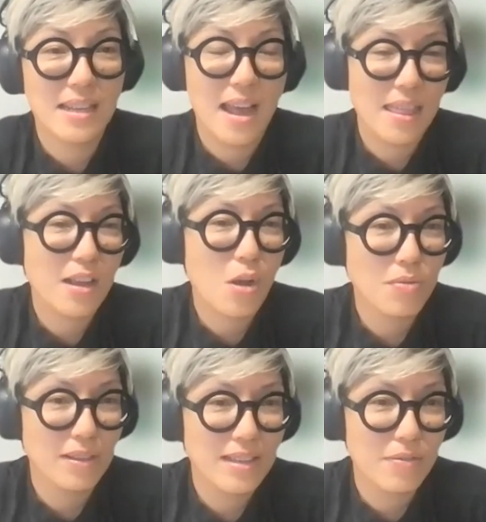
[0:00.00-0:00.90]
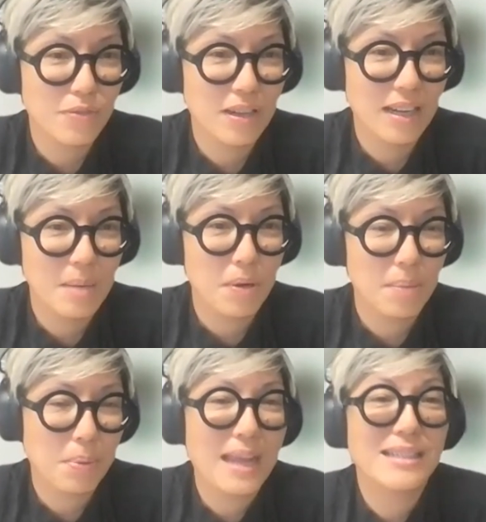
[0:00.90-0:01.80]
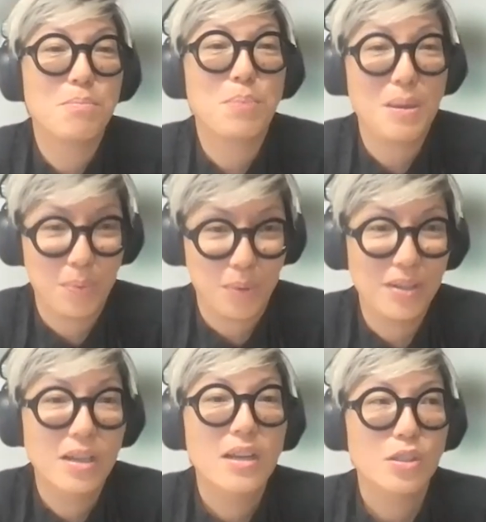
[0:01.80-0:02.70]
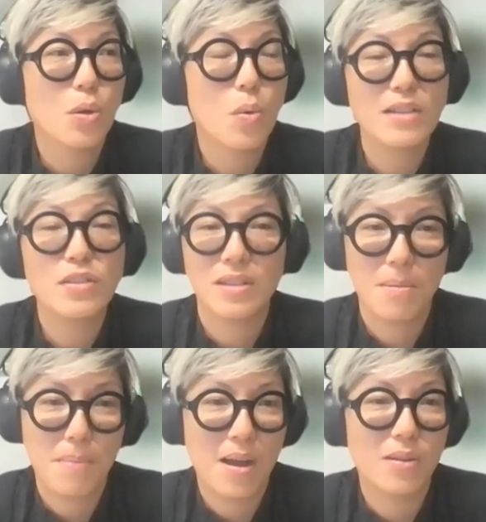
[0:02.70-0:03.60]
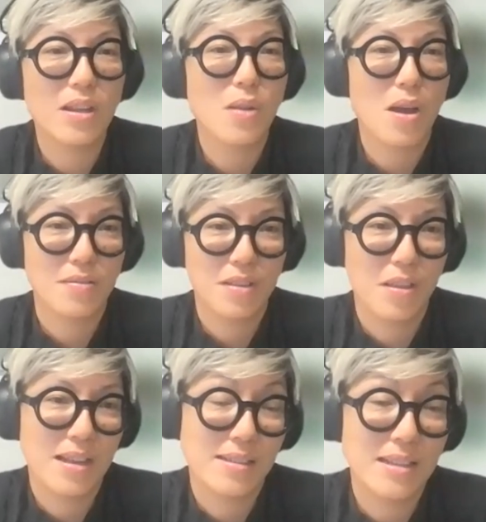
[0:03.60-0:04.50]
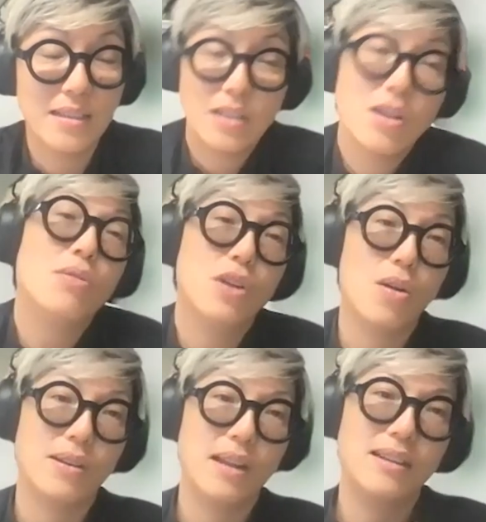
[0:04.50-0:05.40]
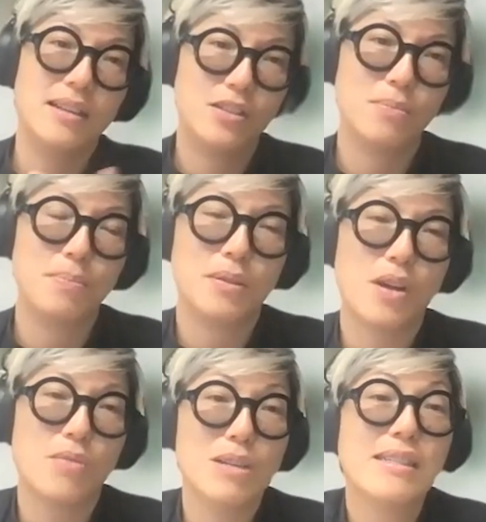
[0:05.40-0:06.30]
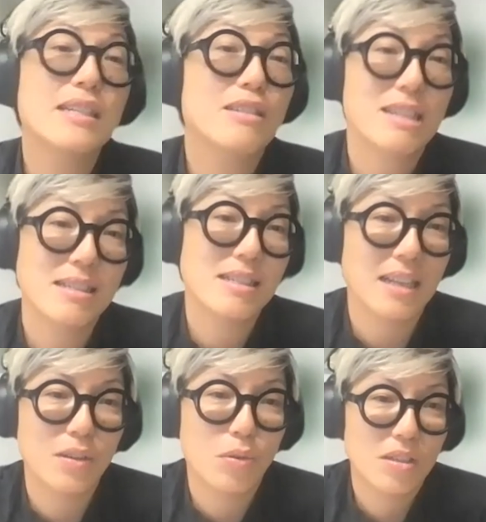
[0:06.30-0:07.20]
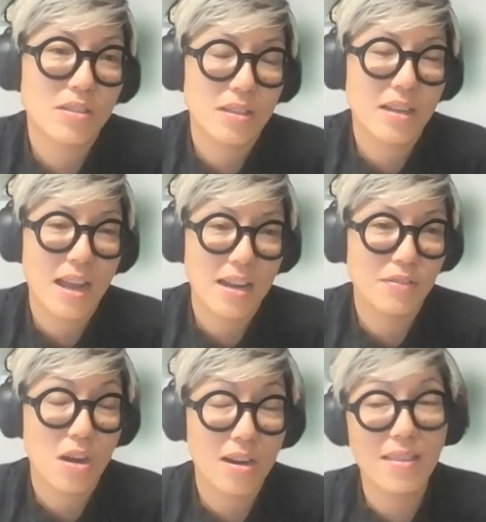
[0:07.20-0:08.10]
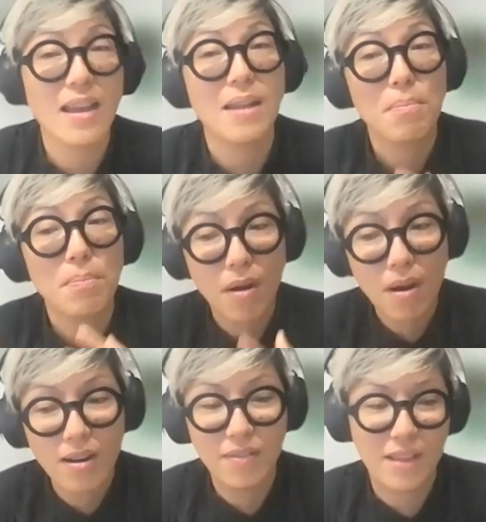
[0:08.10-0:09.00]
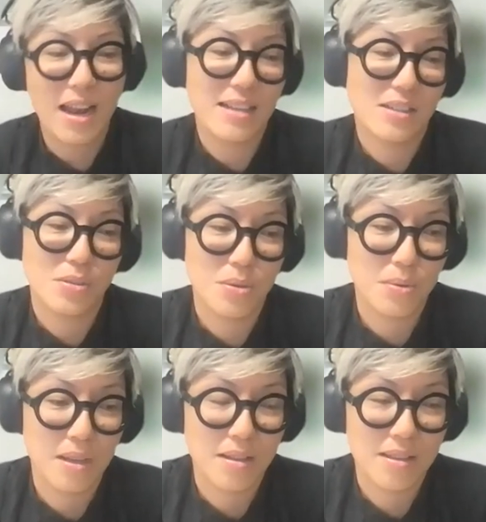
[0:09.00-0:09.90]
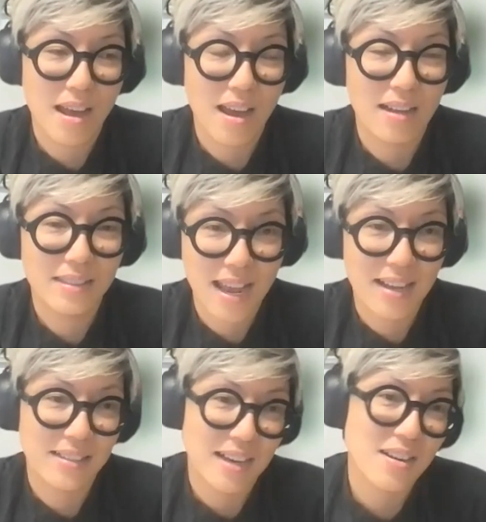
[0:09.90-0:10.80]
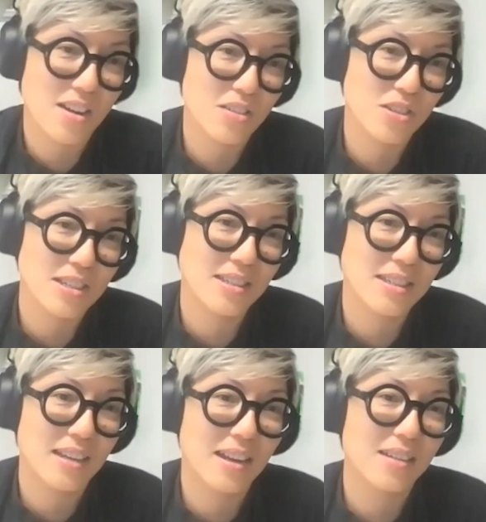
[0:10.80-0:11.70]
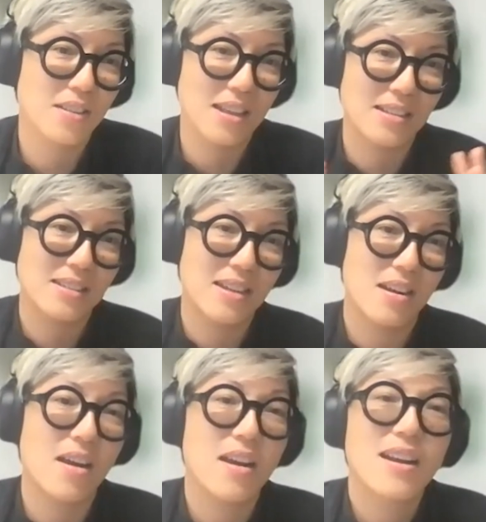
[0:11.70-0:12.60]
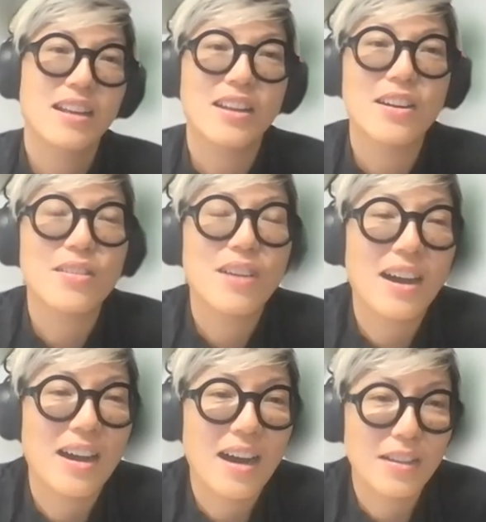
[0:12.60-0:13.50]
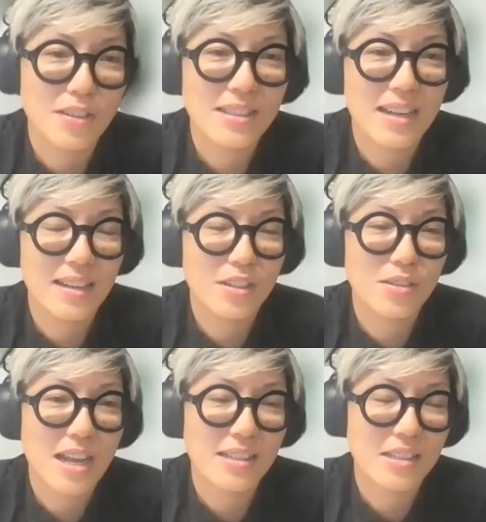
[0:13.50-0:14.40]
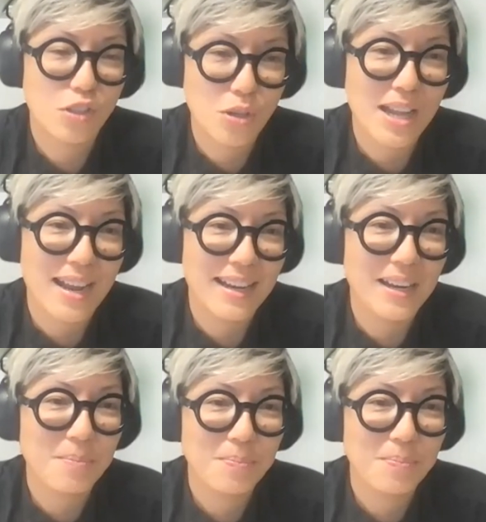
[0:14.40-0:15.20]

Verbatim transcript: And I think COVID definitely put place people to question about a lot of the things that they don't know, and they need to build on resiliency in order to kind of target that. And part of that has to do with uh, tech and technologies and other things that are, you know, uh, understanding the society.